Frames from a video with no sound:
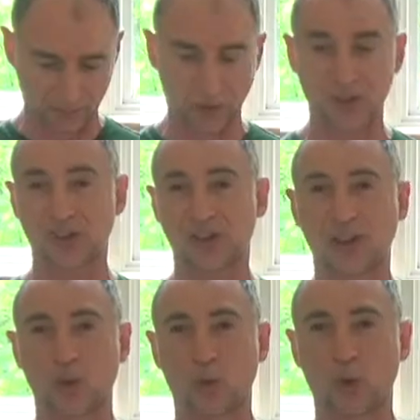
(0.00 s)
Bridges
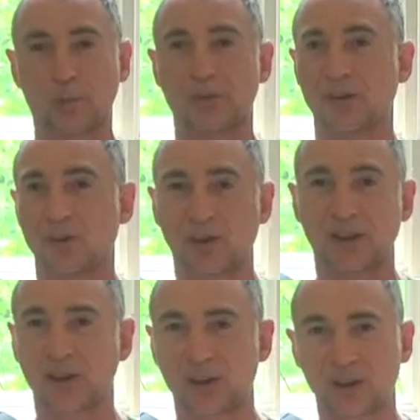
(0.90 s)
tend to warp, the
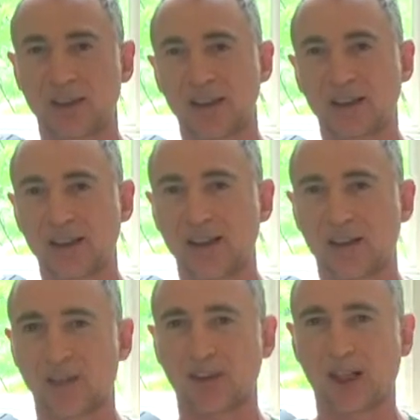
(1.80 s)
strings dig into
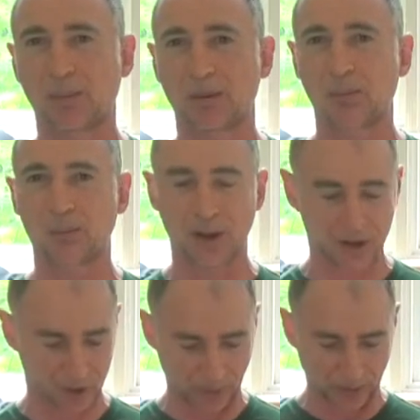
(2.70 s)
the top of the
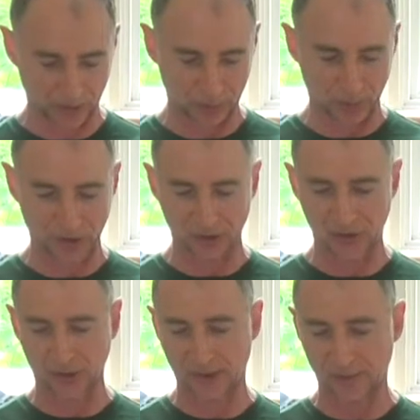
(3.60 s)
bridge. Well, this bridge
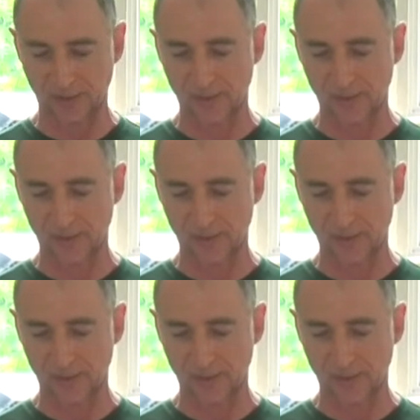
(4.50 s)
has got